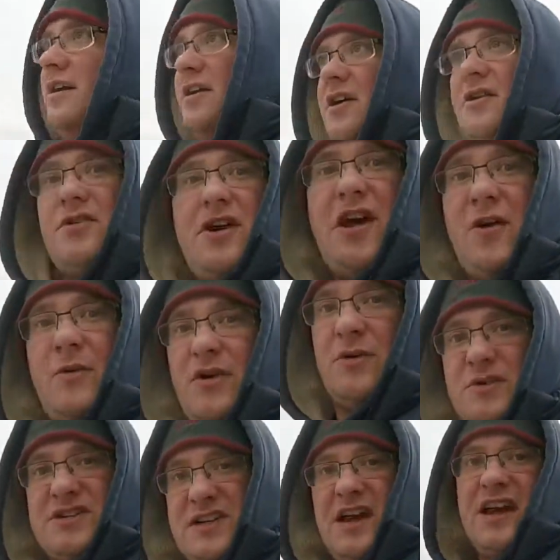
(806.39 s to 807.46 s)
the other day when
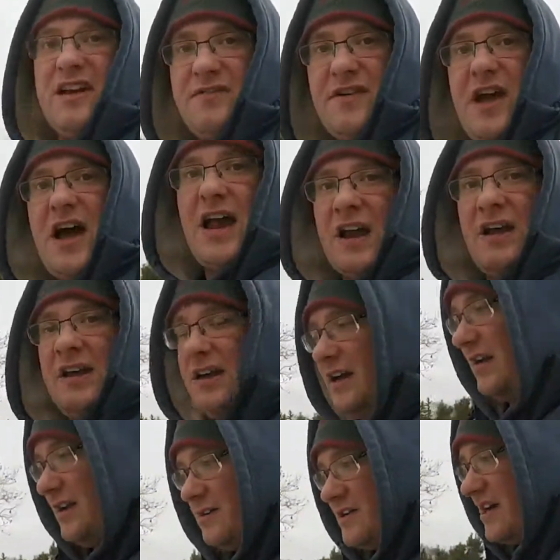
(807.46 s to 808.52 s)
it was -9,
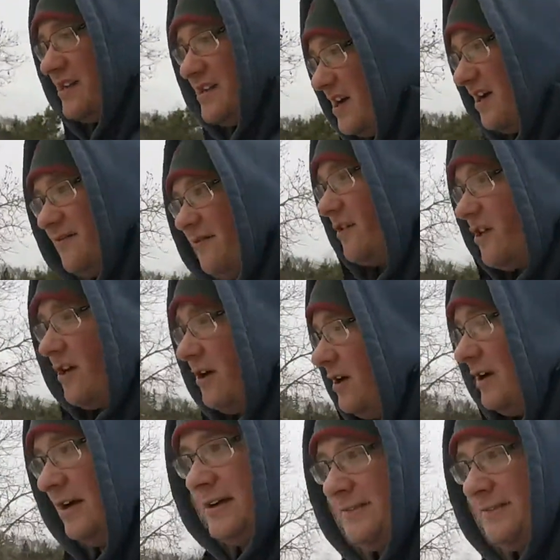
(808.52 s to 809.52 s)
and I was outside for